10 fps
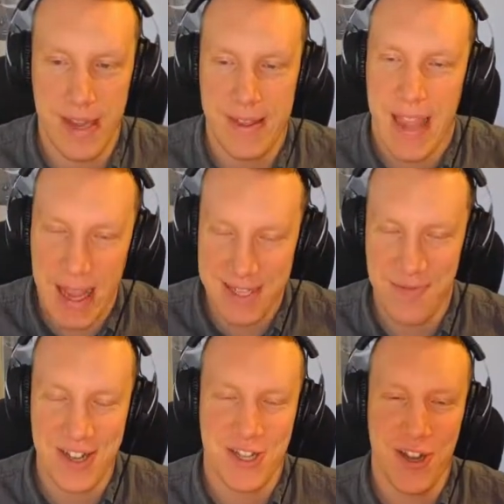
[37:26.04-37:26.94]
That's
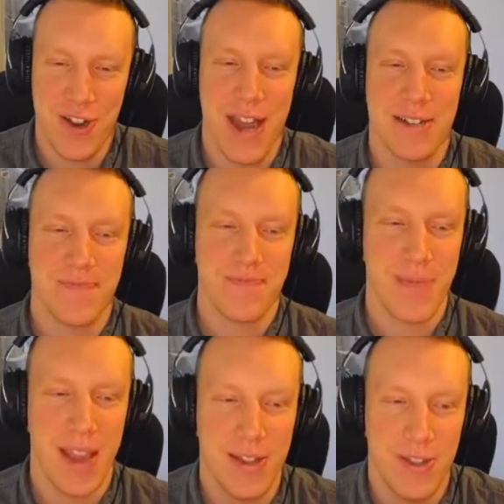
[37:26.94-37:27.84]
what you get!
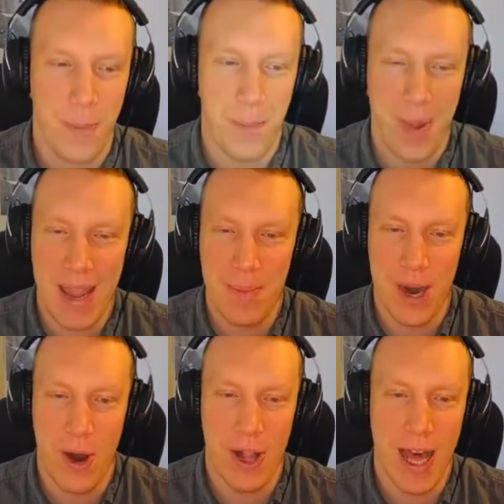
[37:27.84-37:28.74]
Your baby
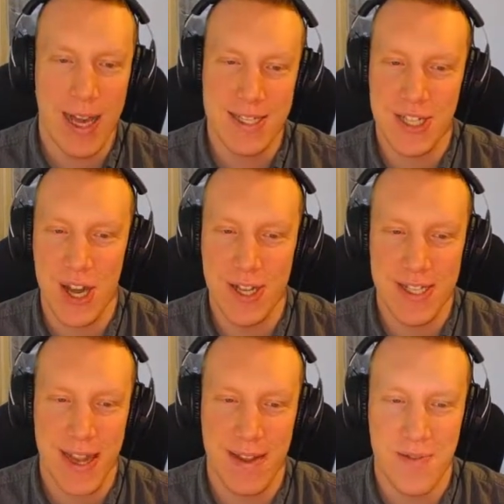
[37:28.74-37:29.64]
doll eyes can't
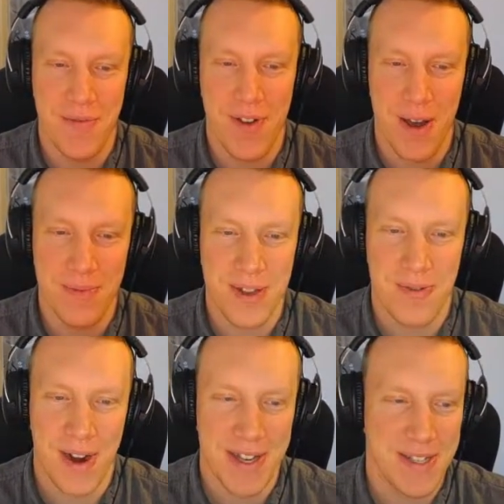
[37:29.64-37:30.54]
save you from the
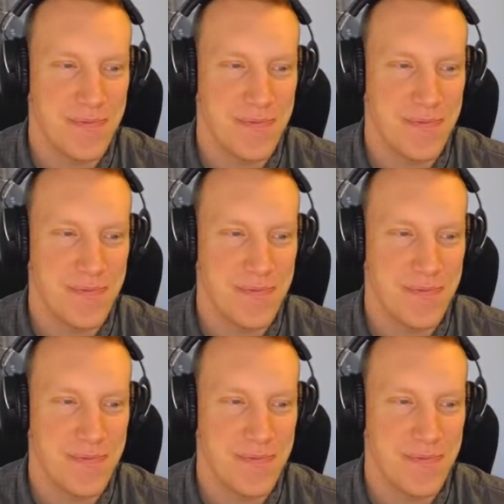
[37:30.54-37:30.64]
crit.